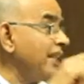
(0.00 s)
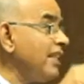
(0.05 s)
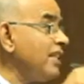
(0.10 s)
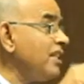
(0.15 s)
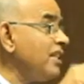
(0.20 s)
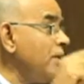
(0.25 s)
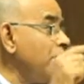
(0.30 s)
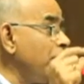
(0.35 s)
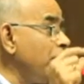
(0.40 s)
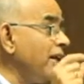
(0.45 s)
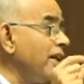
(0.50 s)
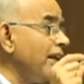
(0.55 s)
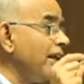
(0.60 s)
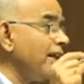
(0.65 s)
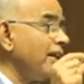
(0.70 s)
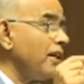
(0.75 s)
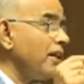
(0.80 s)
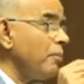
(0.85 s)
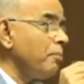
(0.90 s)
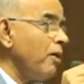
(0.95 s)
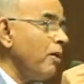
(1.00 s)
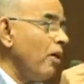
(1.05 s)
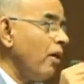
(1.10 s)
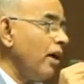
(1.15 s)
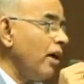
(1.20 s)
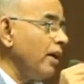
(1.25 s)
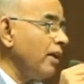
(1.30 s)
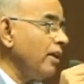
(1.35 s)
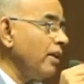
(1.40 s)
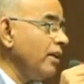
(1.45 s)
is dependent
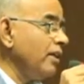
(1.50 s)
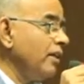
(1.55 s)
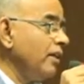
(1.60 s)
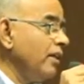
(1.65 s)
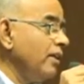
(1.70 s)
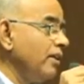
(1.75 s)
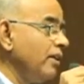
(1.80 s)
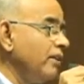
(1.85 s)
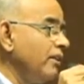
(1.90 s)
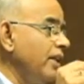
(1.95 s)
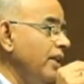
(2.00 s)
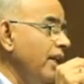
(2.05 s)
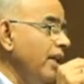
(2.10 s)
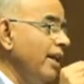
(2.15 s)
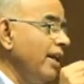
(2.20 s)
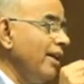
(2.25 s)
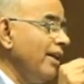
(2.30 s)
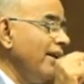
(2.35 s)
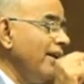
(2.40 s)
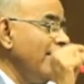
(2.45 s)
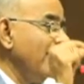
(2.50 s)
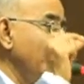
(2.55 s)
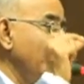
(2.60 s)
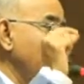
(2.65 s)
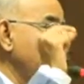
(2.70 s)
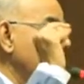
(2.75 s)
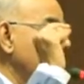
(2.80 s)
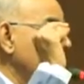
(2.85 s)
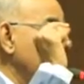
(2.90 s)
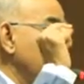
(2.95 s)
upon the
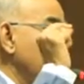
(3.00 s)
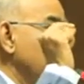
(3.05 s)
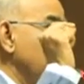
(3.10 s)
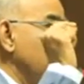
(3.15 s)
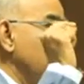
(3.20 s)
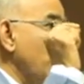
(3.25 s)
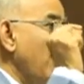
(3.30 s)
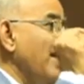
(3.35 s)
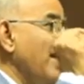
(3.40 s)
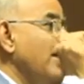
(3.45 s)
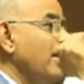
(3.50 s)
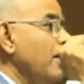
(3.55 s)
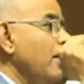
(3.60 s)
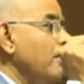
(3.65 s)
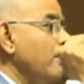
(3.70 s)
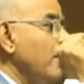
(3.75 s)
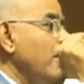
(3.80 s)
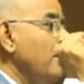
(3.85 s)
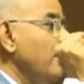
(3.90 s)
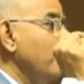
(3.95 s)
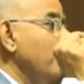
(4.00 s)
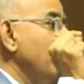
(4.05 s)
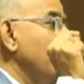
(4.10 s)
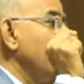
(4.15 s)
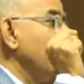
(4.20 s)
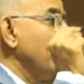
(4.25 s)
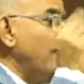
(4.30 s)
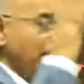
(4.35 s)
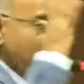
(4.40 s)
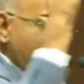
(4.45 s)
quantum of
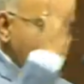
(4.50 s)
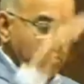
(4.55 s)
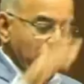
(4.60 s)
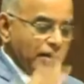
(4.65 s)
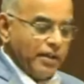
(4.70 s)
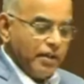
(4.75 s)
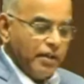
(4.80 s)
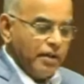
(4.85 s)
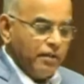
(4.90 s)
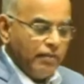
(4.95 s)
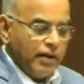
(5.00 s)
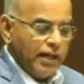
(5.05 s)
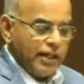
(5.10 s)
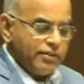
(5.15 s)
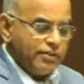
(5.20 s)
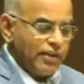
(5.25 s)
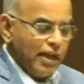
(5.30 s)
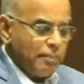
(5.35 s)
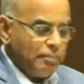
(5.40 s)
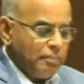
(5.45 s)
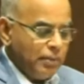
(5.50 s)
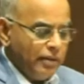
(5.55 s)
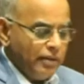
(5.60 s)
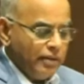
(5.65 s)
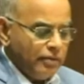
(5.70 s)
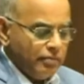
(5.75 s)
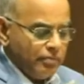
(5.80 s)
punishment. For example,